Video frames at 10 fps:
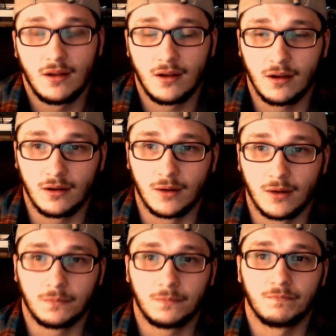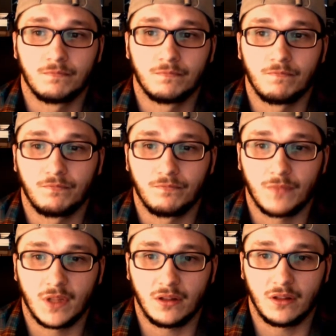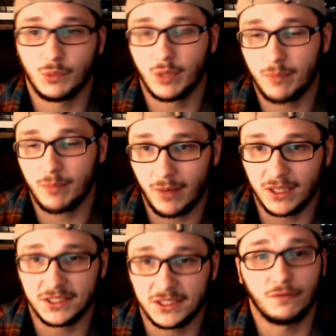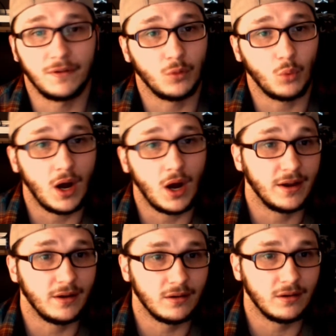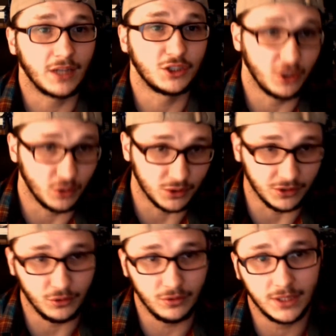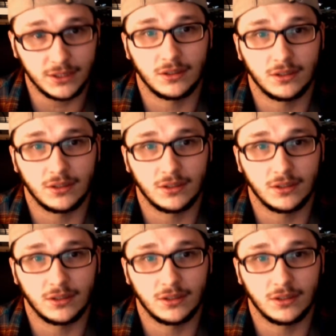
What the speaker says: A little bit about myself and why I chose to do this.